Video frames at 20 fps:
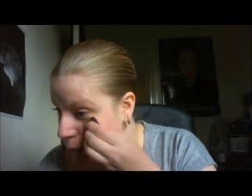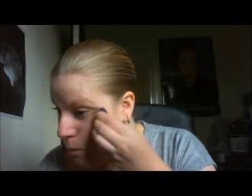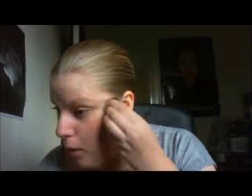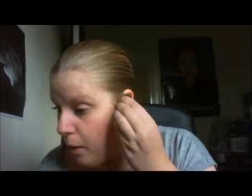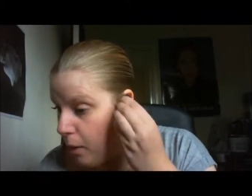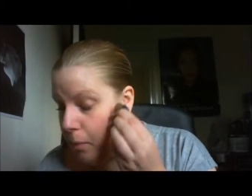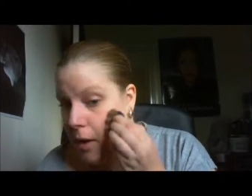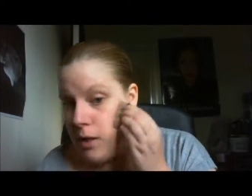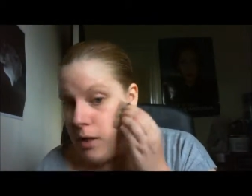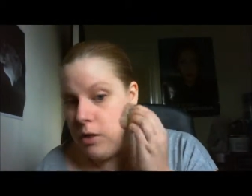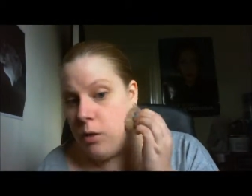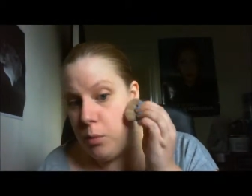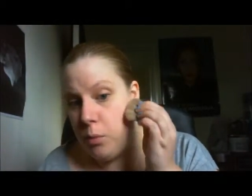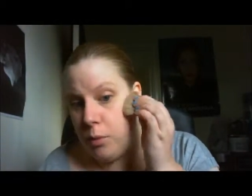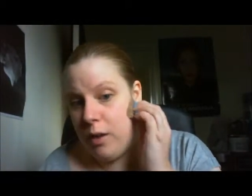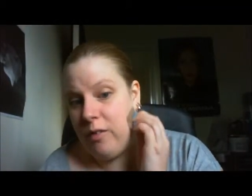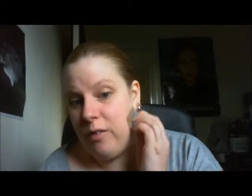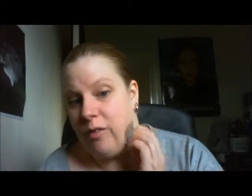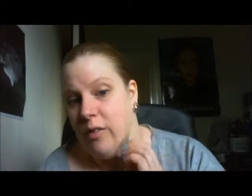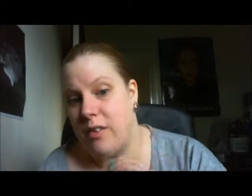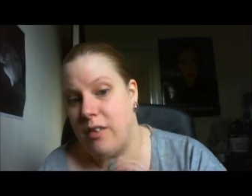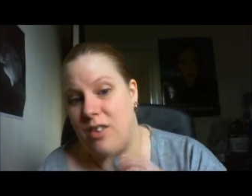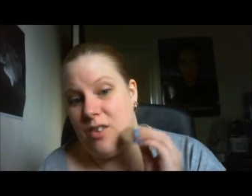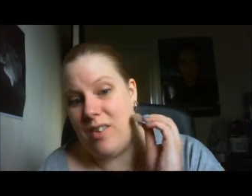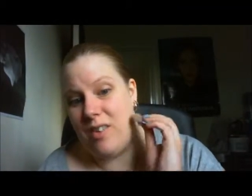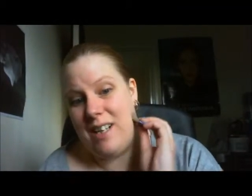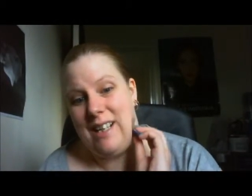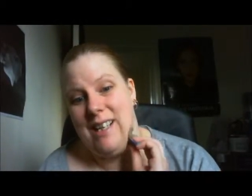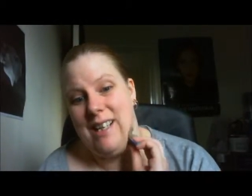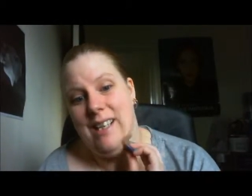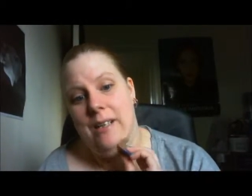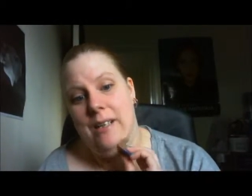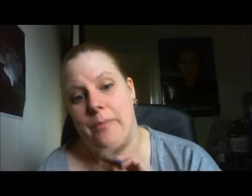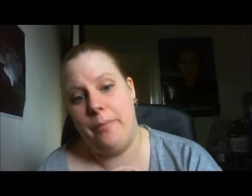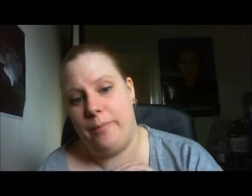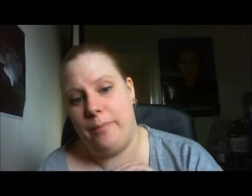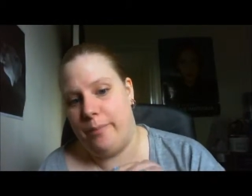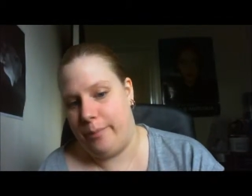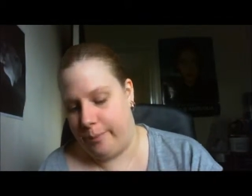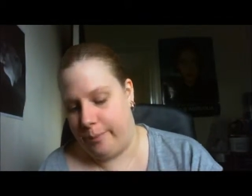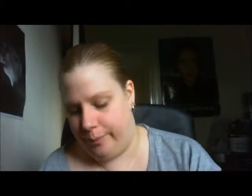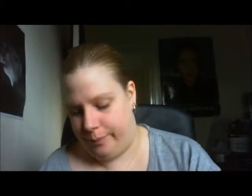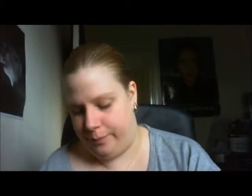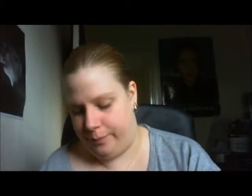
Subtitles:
That's just my personal preference really.